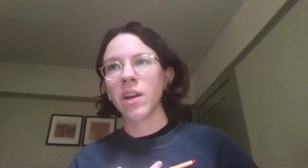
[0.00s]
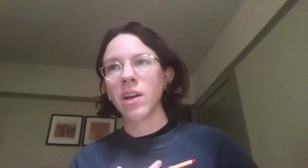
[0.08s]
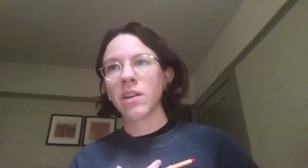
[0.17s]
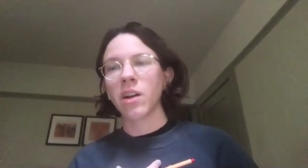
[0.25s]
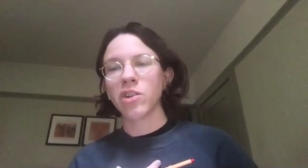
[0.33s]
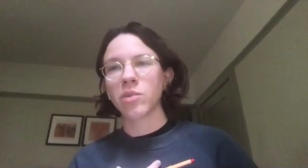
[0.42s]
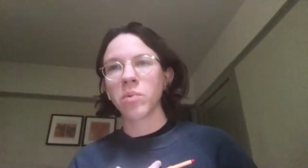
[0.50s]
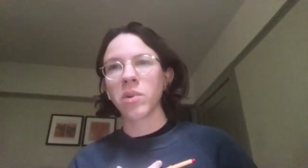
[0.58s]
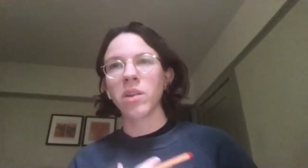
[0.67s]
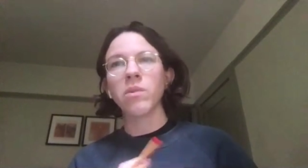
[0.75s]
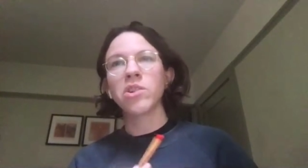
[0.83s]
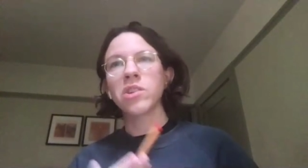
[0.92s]
dodged a
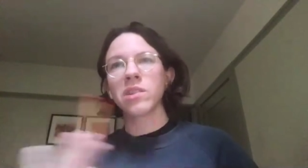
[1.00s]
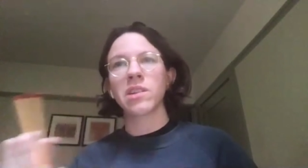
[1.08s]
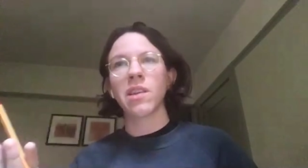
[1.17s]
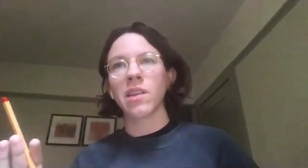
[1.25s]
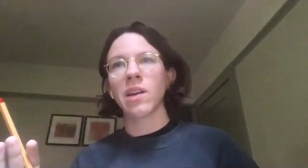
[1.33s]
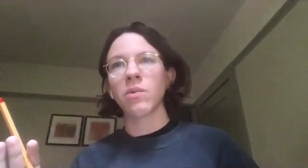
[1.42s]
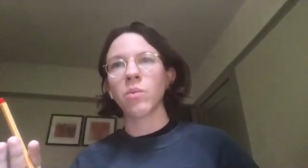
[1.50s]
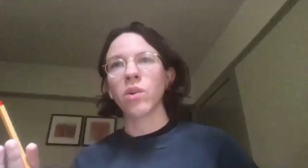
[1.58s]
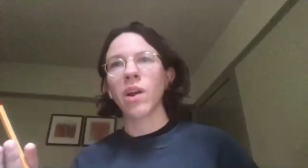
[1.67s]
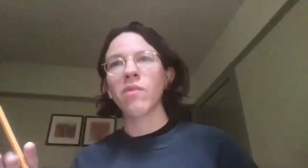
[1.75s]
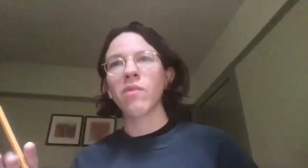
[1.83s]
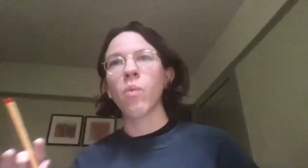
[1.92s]
bullet, which isn't to say that I wouldn't
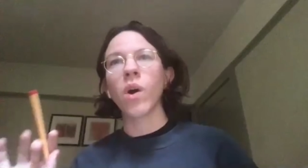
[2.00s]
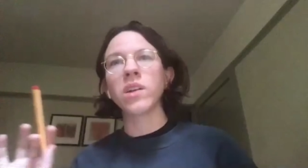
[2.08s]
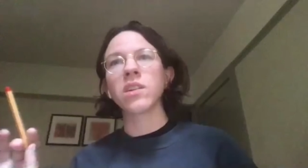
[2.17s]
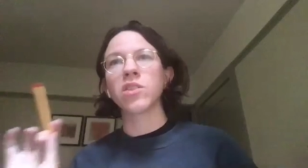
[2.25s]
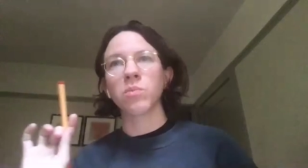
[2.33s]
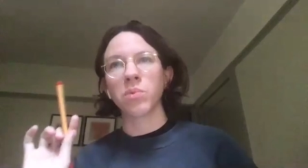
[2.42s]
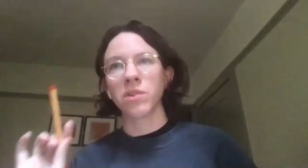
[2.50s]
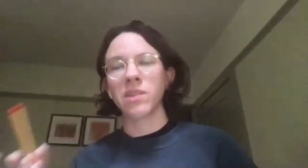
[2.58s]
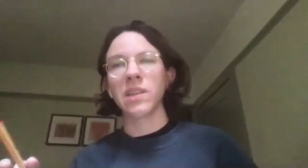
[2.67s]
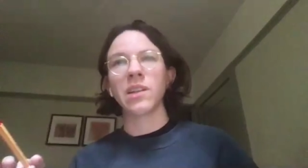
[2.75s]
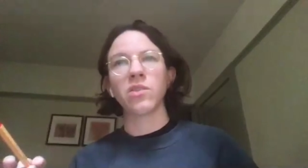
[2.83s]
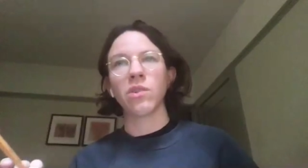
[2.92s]
have wanted to
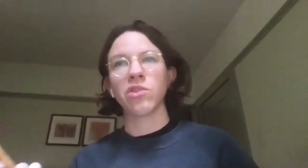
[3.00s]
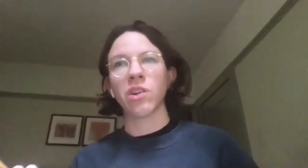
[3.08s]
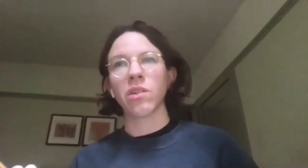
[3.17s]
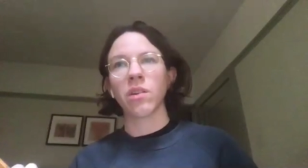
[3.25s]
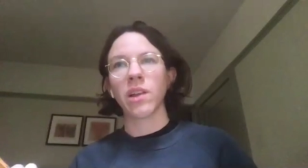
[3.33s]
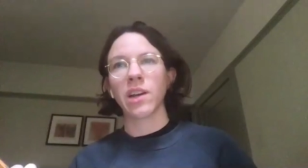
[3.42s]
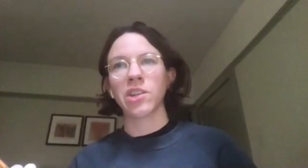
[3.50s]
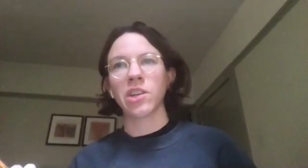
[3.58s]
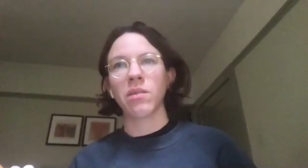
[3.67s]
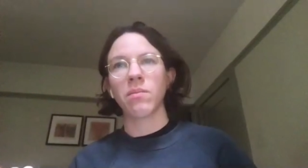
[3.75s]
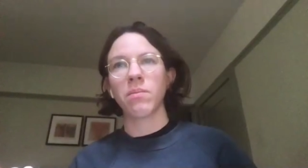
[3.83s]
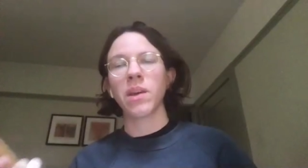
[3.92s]
proceed into a general
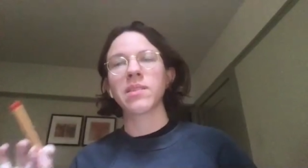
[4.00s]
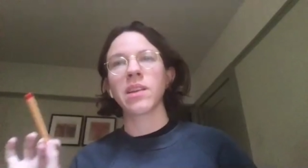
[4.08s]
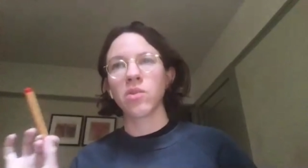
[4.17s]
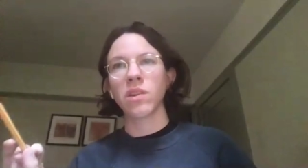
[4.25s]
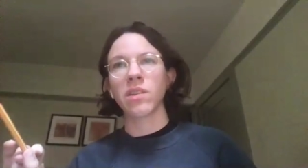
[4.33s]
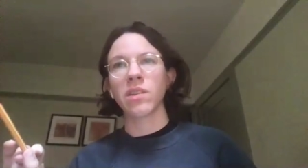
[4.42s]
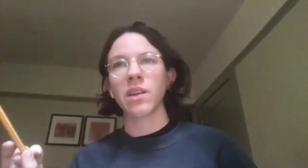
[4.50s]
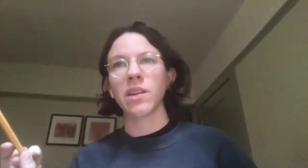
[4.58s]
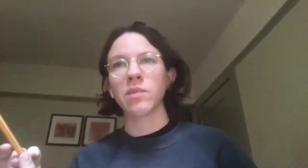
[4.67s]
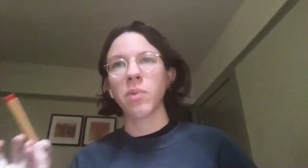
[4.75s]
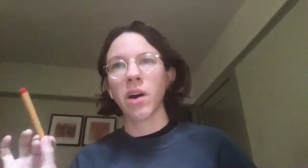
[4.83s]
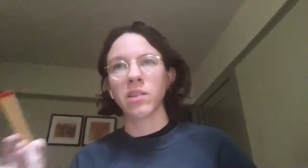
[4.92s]
election, because I do think that it's
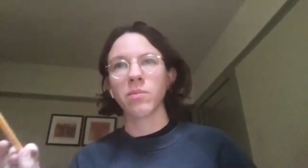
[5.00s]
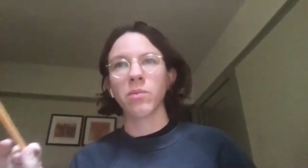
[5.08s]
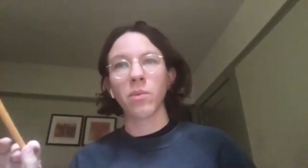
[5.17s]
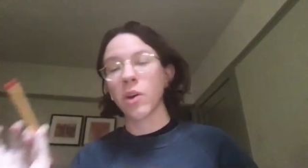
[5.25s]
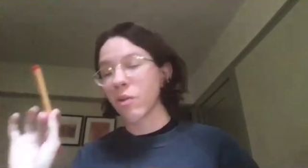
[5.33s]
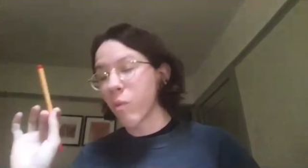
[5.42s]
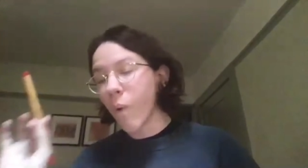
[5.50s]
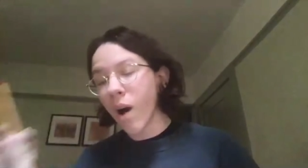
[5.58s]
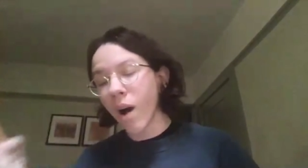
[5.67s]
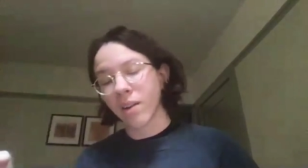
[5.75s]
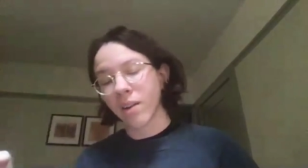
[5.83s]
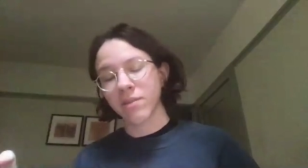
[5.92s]
possible that we could have
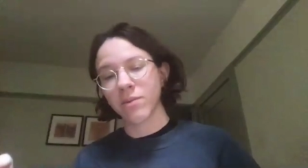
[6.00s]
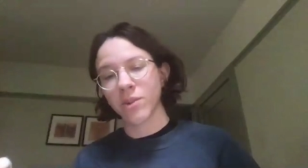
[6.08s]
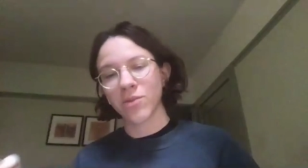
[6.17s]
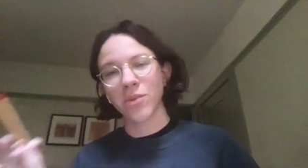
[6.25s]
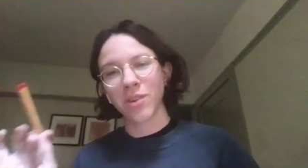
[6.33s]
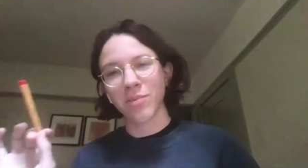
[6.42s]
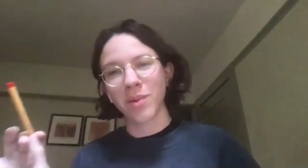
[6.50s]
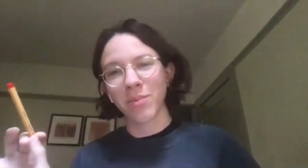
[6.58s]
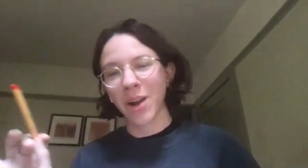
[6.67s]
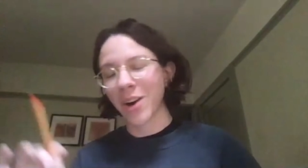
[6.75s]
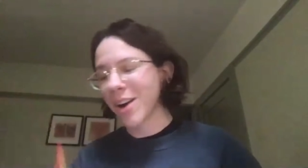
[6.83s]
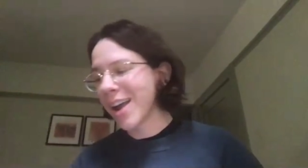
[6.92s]
won, which would have been better.